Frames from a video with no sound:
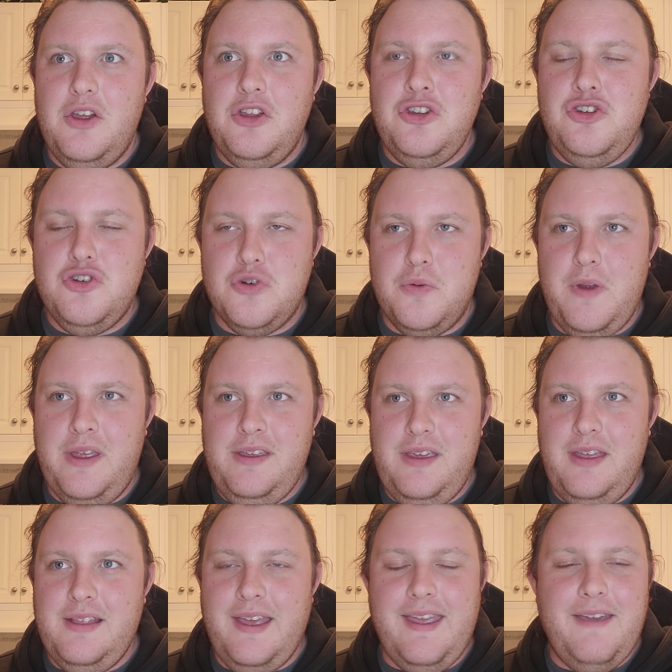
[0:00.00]

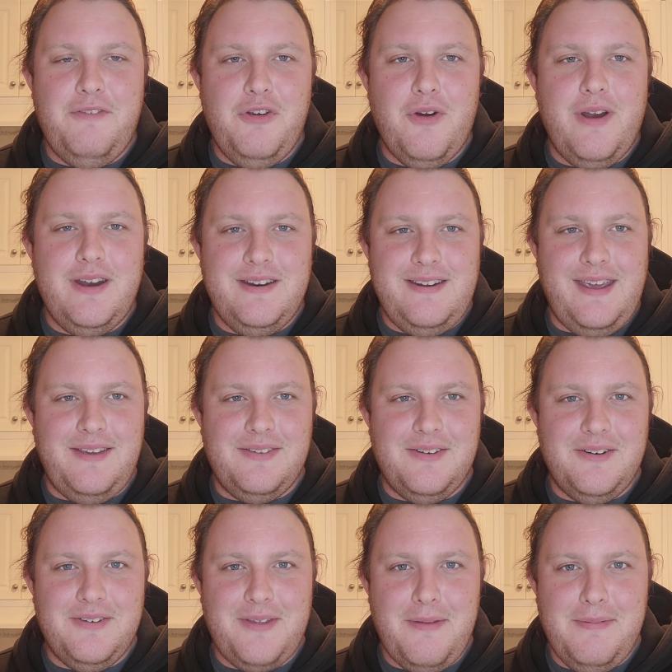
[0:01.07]
at a tasting
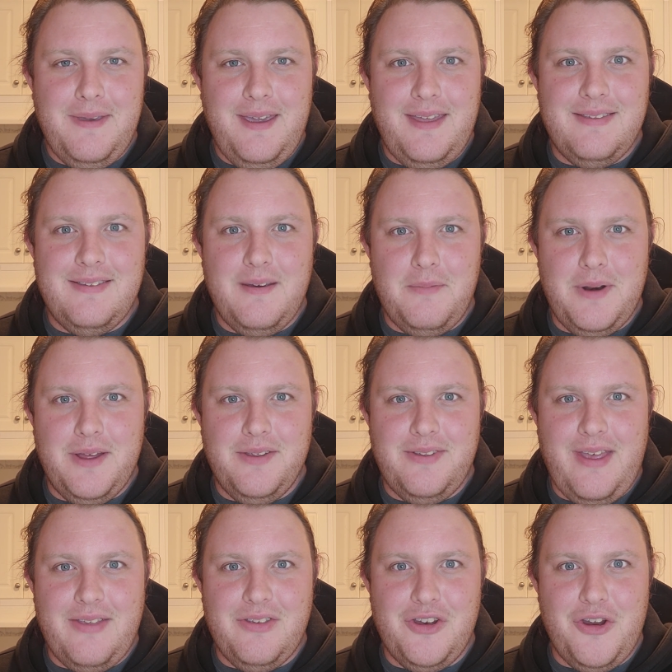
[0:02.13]
or something and someone else
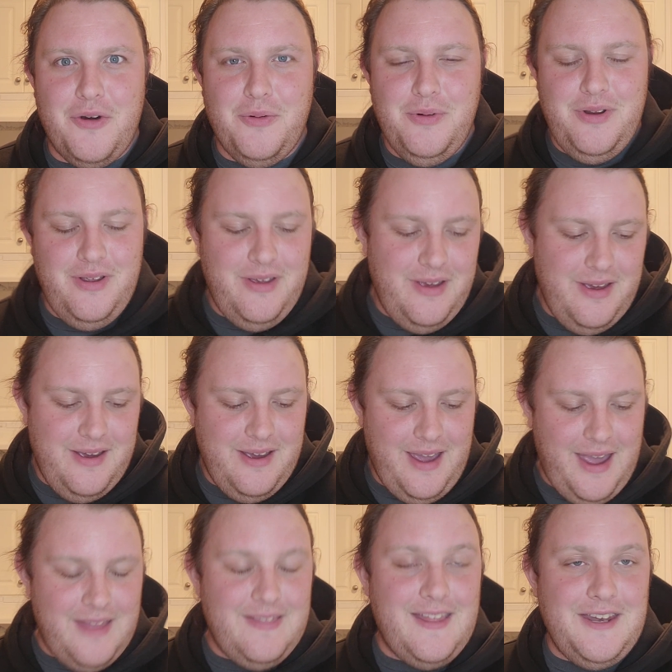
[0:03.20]
has a note
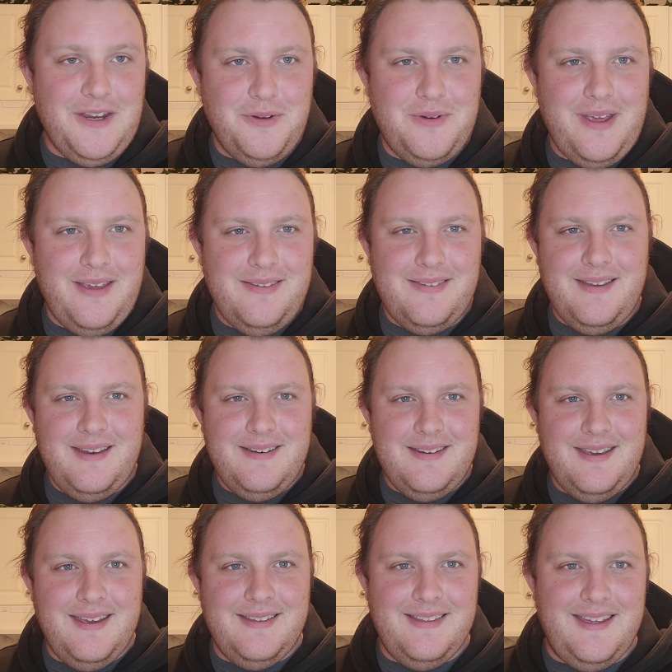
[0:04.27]
and then you taste it
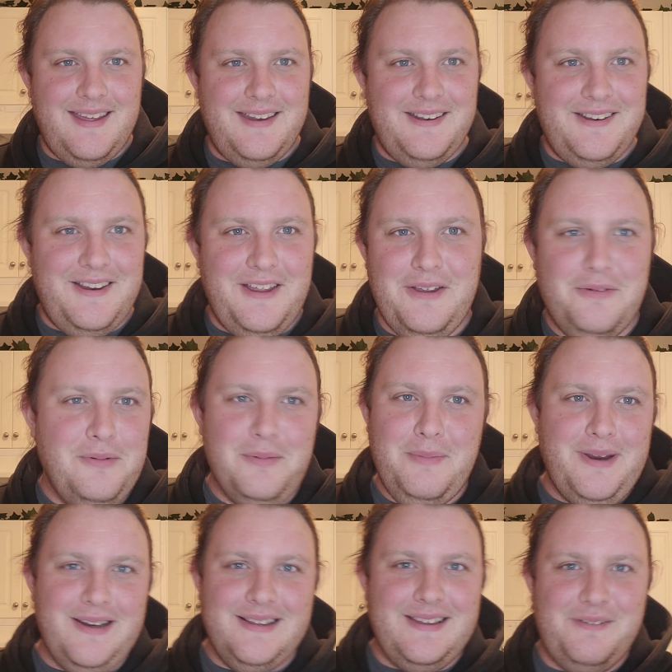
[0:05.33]
and then you
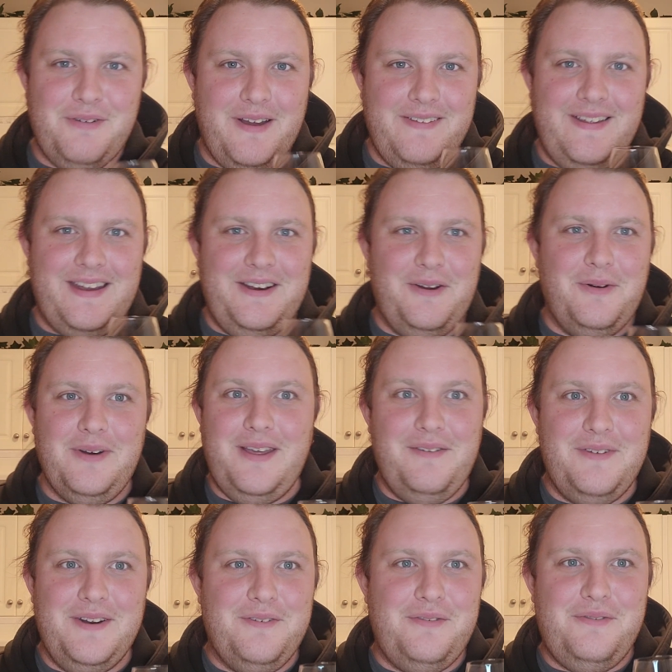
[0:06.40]
immediately find that note
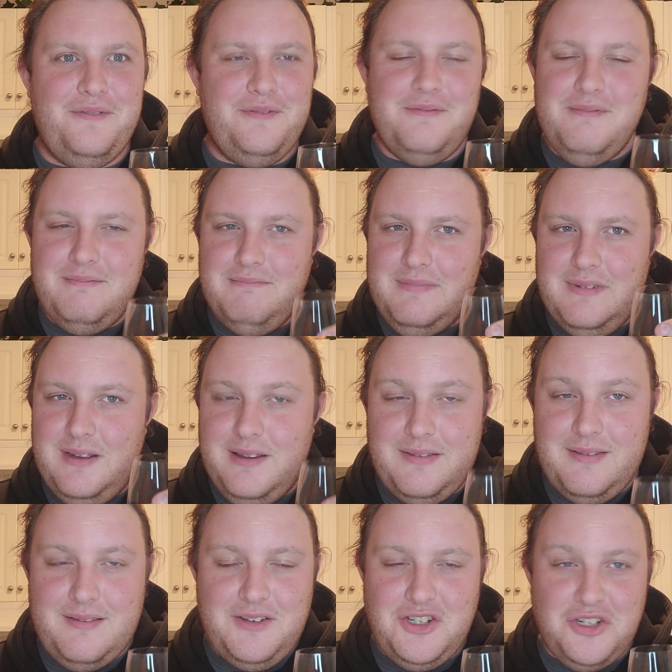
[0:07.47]
even if it
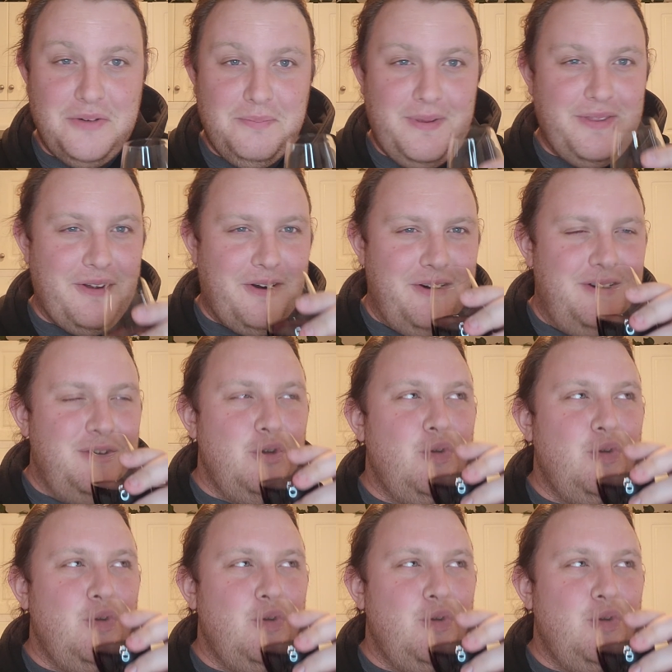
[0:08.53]
shouldn't be there.